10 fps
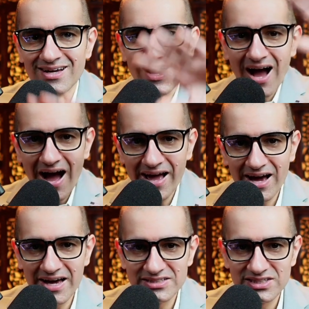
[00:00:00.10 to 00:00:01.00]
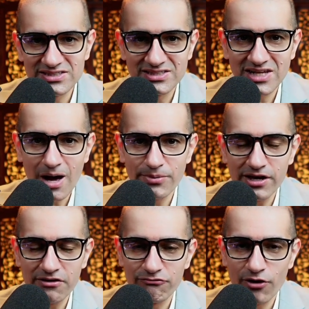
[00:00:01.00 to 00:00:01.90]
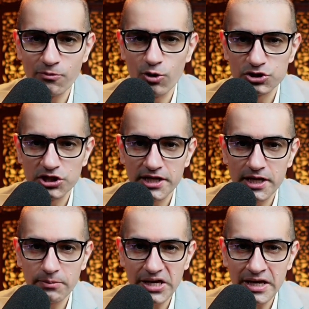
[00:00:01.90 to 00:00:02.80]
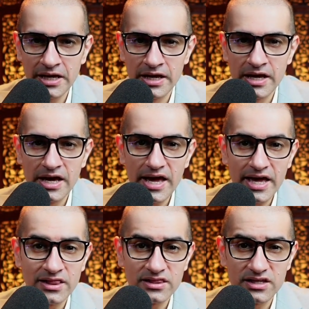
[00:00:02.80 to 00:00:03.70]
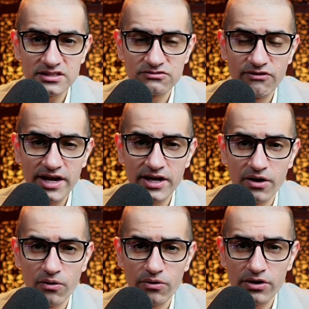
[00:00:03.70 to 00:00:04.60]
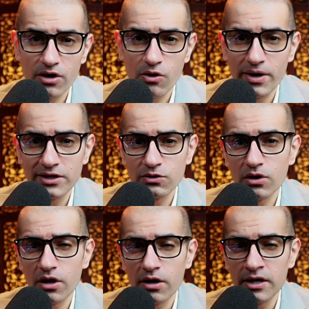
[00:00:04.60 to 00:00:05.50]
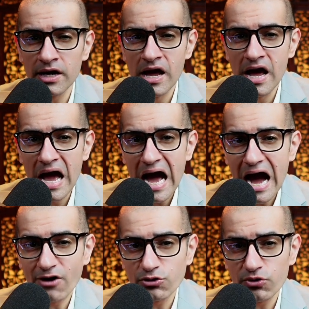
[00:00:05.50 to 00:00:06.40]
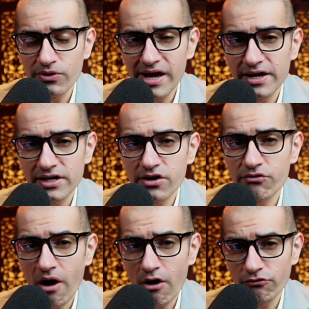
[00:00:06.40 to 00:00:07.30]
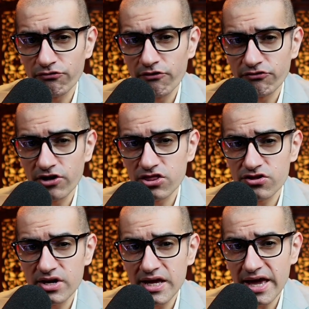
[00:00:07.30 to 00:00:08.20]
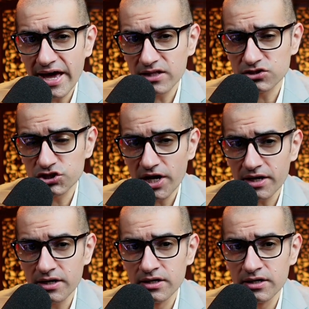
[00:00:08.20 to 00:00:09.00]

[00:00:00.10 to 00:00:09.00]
Hi guys, this is Abhi from GokceDB. In this video, you're going to learn how to create a Route 53 health check